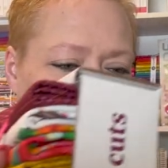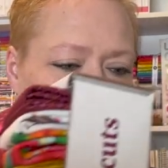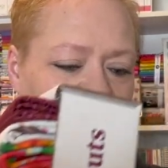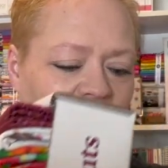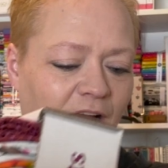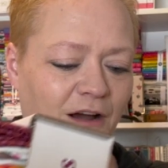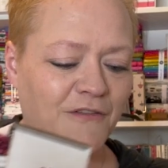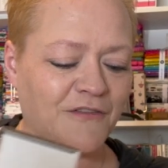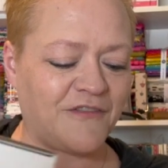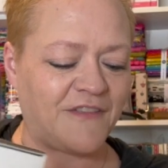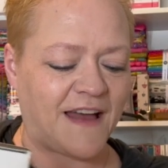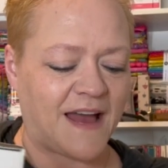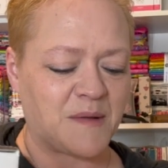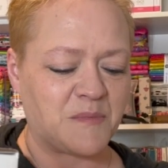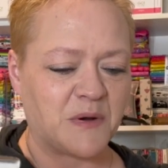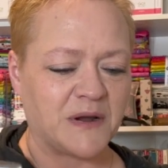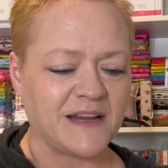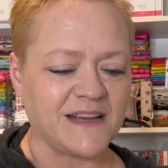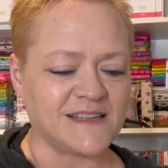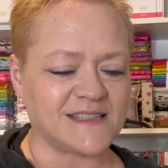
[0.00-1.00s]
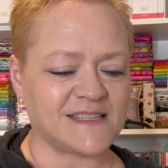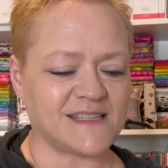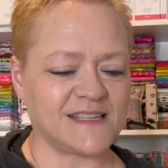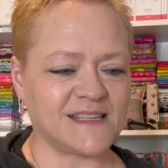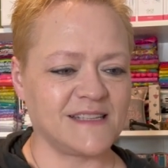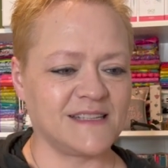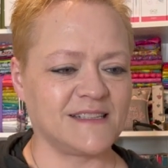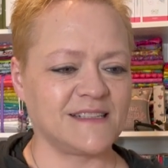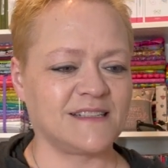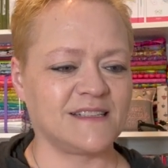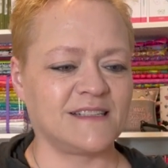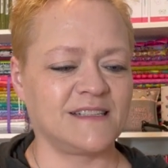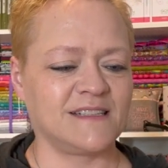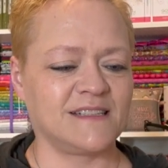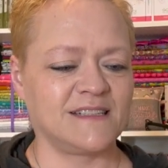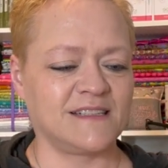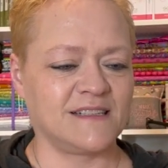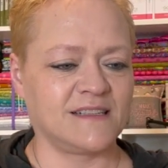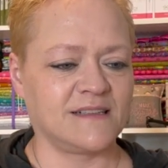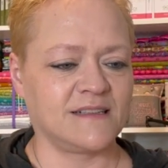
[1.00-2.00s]
our fabrics.
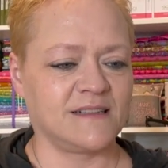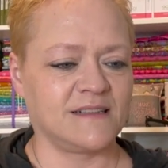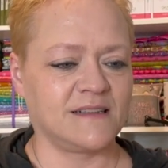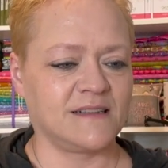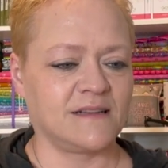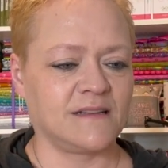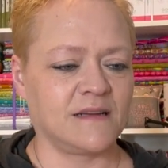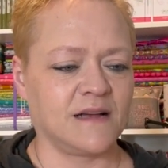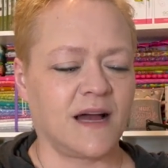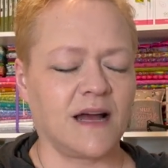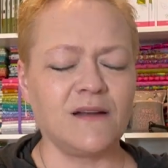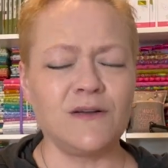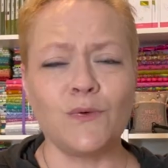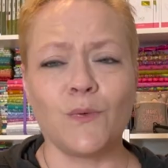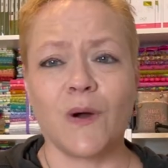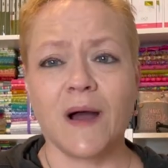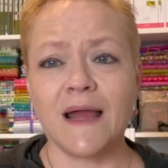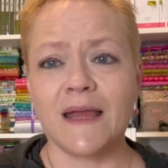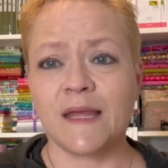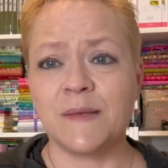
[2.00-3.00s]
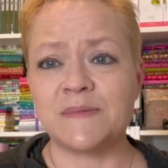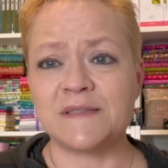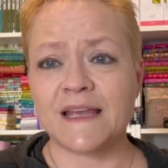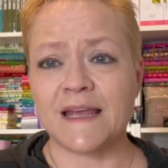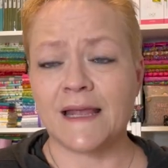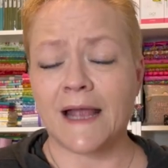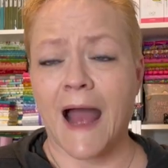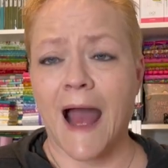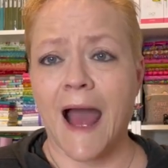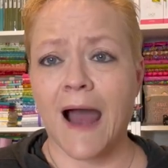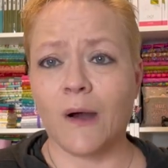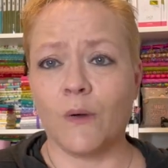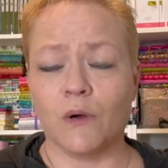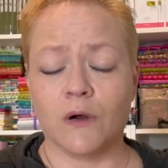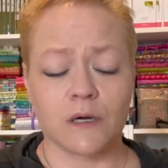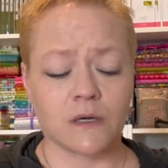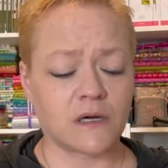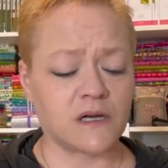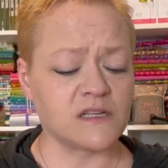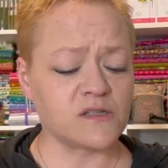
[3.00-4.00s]
I don't know why I keep saying
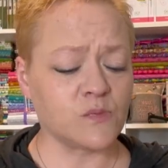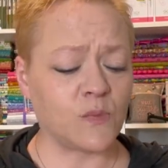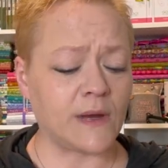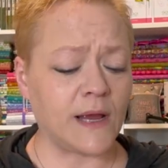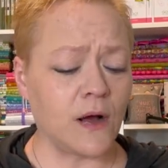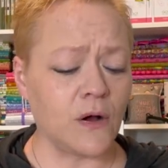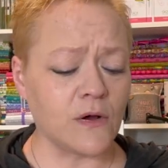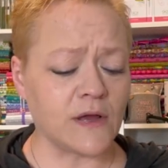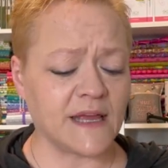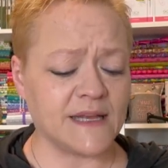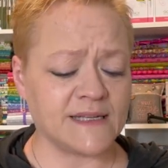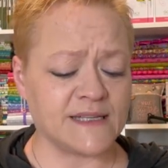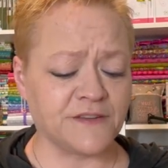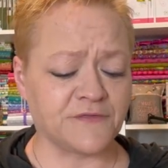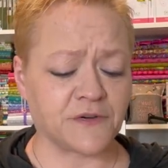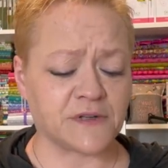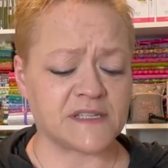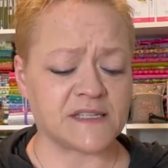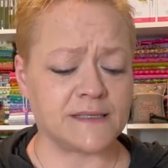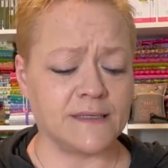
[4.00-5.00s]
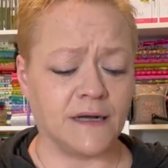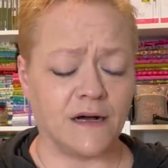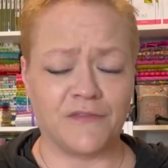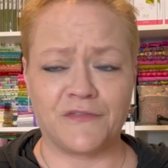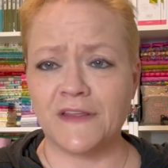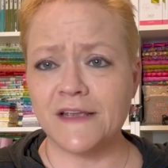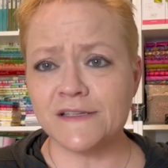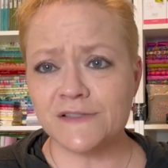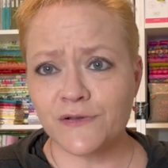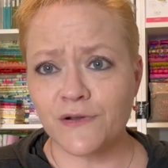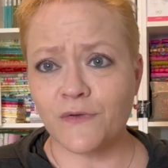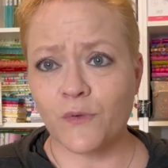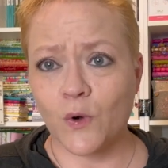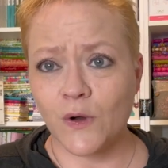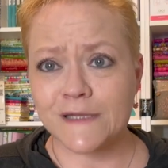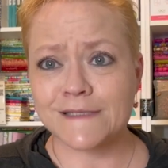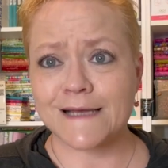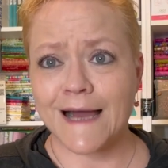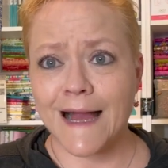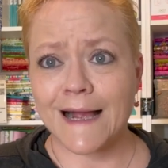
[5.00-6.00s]
our, because we all get different stuff. These are the
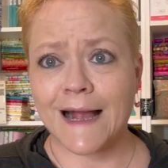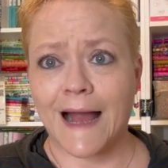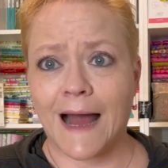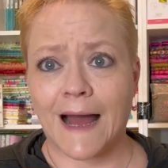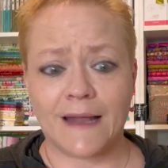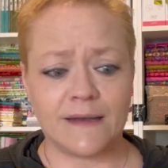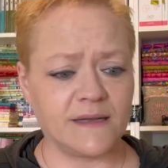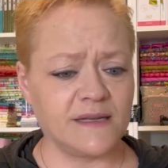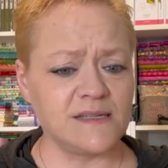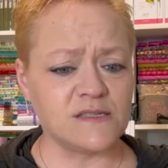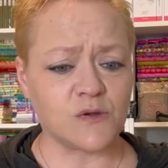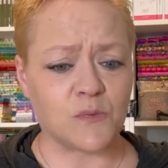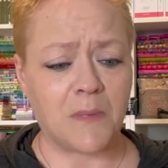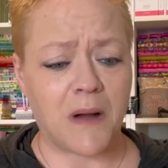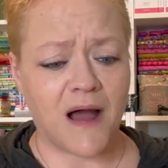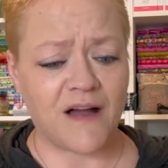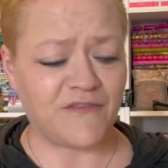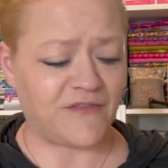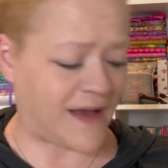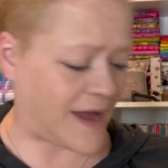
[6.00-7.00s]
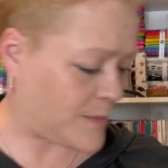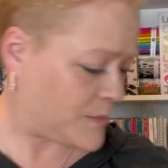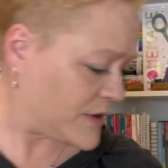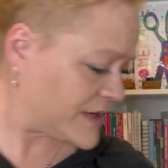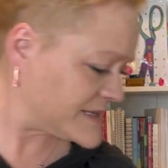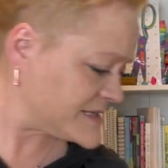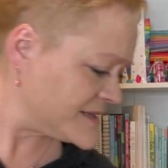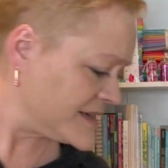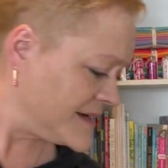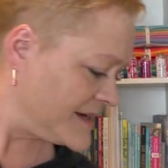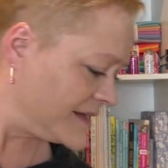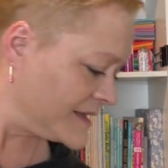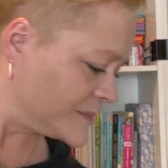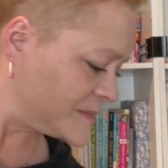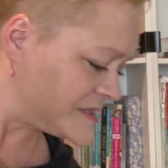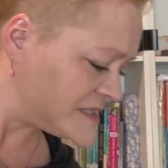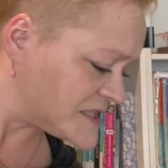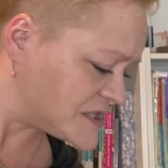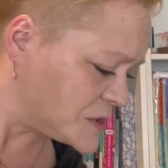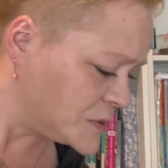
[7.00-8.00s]
ones I got. These are my fabrics. Let
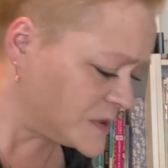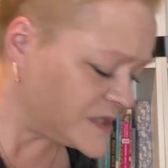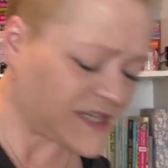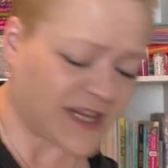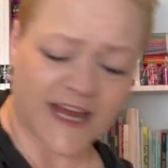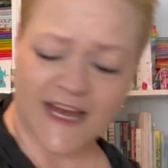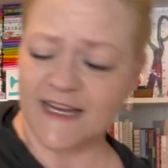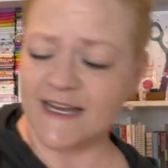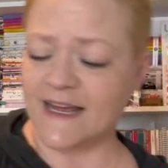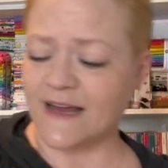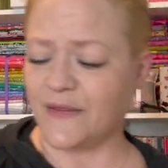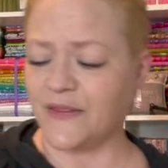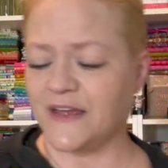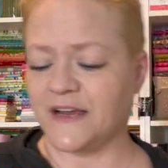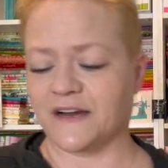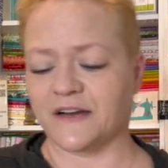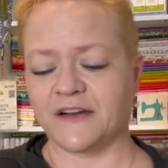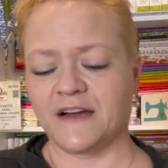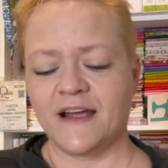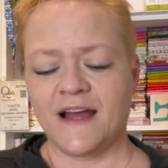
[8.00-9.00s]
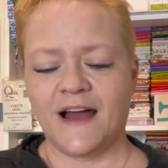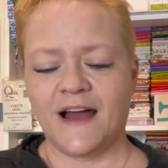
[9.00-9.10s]
me scooch that down there.